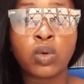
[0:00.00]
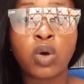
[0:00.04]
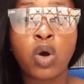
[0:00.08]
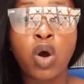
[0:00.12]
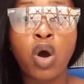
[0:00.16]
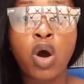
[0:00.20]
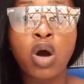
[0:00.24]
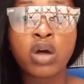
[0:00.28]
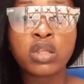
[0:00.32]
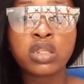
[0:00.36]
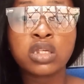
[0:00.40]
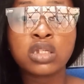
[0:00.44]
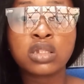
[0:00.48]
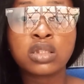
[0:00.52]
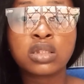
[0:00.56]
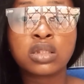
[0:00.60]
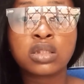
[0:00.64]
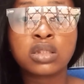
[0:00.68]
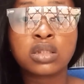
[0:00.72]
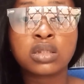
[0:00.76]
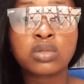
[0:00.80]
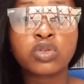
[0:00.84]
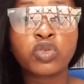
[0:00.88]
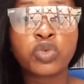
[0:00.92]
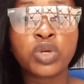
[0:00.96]
all
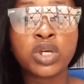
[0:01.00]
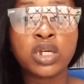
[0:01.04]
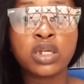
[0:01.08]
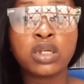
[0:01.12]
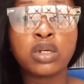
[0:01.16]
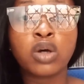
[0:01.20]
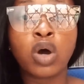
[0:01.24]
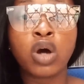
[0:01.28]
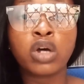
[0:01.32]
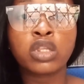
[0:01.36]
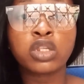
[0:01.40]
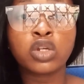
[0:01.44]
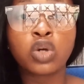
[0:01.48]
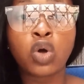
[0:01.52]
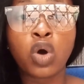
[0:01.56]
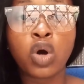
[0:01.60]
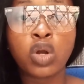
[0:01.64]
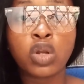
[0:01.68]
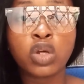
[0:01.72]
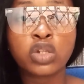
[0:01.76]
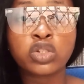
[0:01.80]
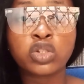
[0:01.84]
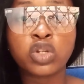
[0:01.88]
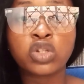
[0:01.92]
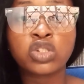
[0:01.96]
this cream, all the
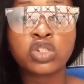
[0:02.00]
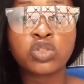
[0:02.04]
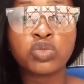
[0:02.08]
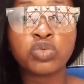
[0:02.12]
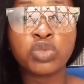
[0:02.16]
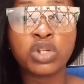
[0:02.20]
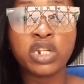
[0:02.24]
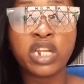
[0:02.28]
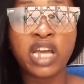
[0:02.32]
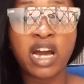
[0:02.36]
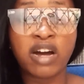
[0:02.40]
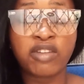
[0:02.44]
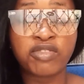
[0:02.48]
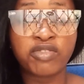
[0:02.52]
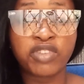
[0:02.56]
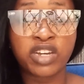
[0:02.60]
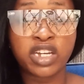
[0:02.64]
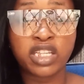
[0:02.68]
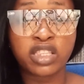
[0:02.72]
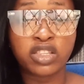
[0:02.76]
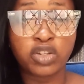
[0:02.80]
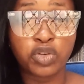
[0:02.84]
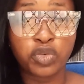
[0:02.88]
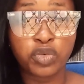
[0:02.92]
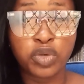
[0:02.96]
colors doesn't really
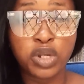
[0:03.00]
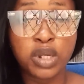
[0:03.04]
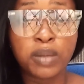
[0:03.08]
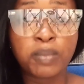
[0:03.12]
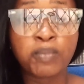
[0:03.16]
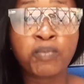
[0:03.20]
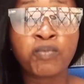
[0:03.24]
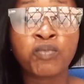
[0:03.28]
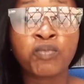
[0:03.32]
affect the cream.